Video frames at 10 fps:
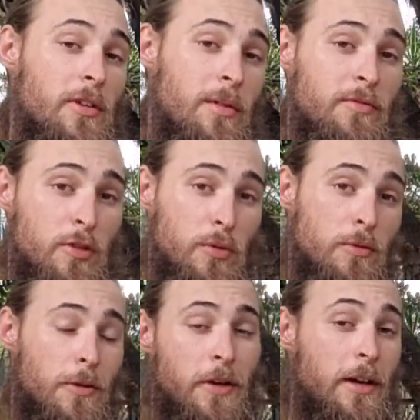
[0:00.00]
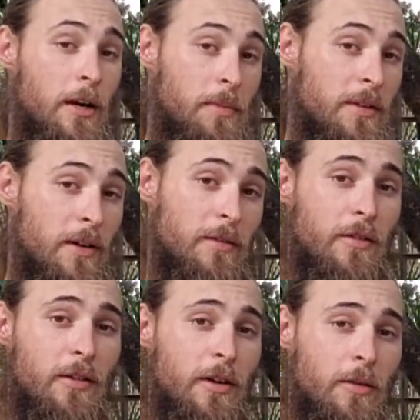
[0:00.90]
comfortable walking up and down the
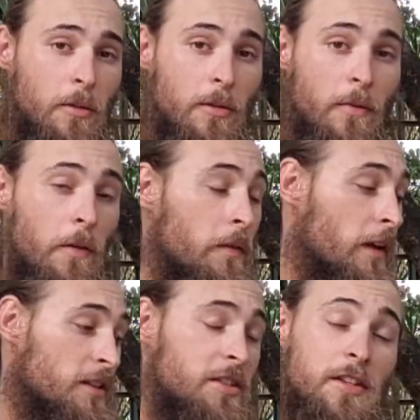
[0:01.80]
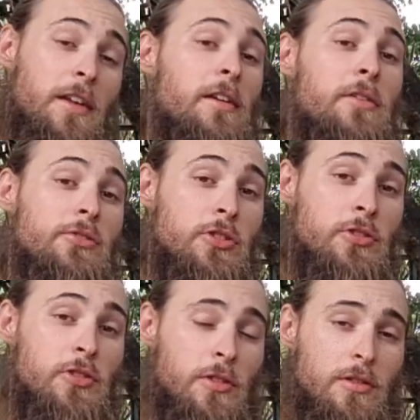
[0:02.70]
rail, the next thing you should
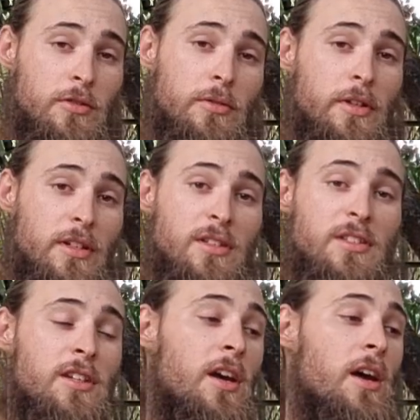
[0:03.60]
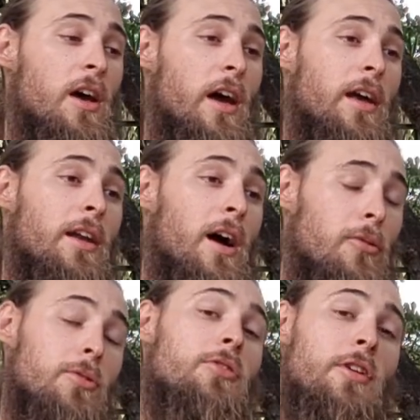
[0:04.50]
start doing is, and I
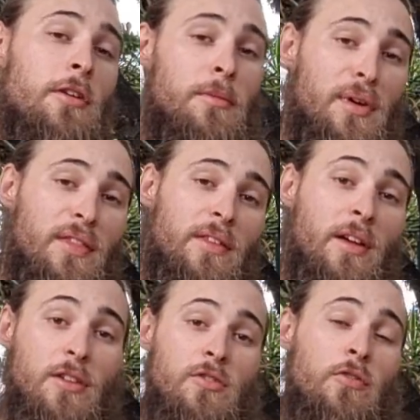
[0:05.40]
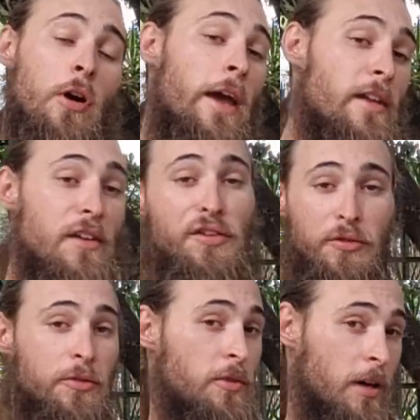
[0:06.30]
would recommend this for any
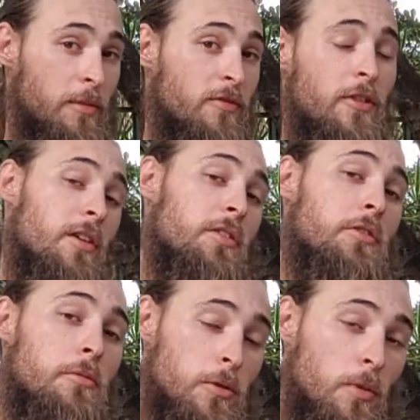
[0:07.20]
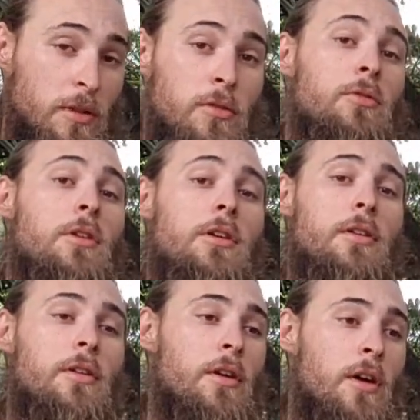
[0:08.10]
new type of grind you would want to
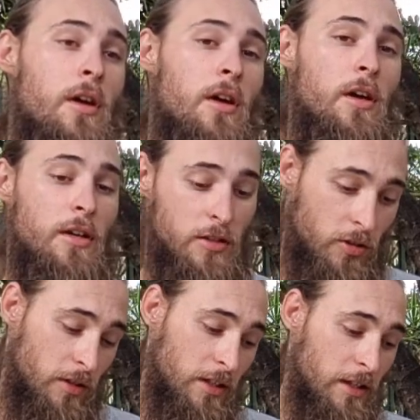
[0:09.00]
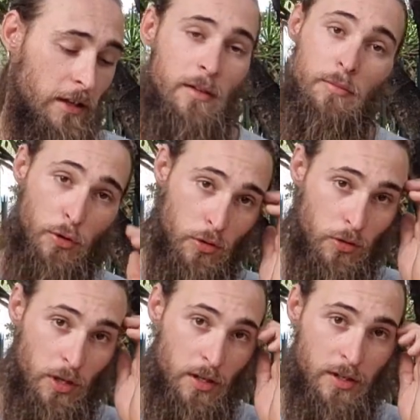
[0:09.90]
learn, is you're going to take the
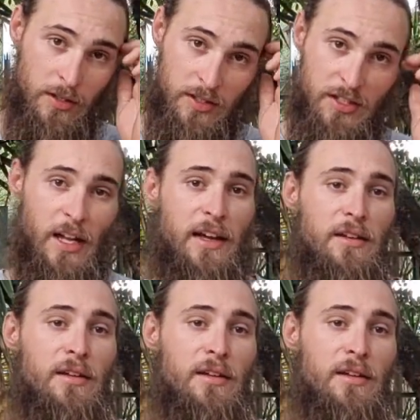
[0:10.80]
board, stand